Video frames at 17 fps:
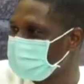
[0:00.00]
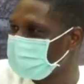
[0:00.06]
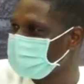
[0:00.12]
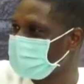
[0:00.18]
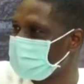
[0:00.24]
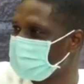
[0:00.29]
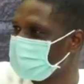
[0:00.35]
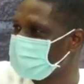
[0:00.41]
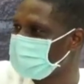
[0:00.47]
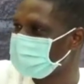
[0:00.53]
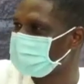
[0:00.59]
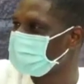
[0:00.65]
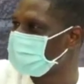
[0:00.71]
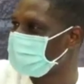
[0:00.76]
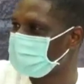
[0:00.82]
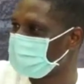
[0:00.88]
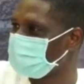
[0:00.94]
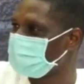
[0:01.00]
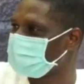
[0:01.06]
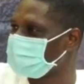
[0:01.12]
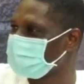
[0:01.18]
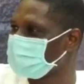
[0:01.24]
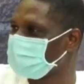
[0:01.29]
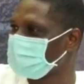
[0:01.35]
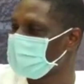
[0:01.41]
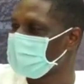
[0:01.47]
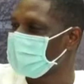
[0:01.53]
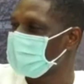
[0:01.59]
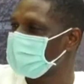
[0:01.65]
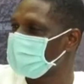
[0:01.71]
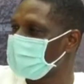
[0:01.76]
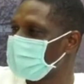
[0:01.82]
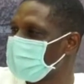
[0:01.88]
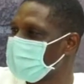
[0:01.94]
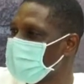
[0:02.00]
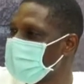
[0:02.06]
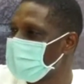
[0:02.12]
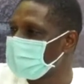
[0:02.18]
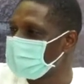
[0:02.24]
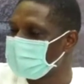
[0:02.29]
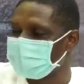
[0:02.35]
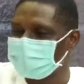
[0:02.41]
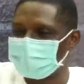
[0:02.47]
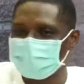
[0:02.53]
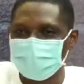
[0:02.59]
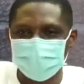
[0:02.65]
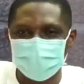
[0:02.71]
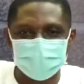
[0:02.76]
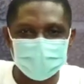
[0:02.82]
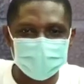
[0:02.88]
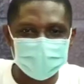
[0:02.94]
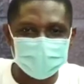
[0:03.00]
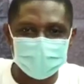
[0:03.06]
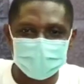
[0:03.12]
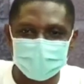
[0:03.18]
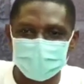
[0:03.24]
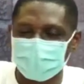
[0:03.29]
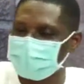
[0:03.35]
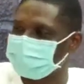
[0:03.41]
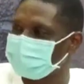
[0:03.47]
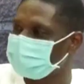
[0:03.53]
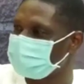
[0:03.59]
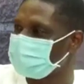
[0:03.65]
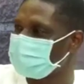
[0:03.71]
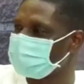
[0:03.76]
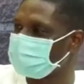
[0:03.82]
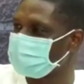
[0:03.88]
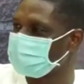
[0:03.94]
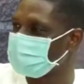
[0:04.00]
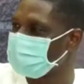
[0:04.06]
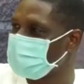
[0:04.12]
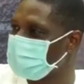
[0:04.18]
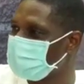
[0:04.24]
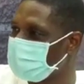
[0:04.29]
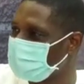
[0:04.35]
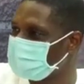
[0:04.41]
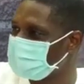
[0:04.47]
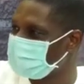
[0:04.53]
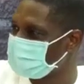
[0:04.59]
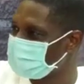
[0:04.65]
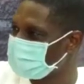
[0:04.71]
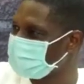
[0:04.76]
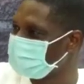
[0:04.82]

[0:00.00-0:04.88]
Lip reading: to having children or not. But the woman, they keep looking, is the tummy bulging?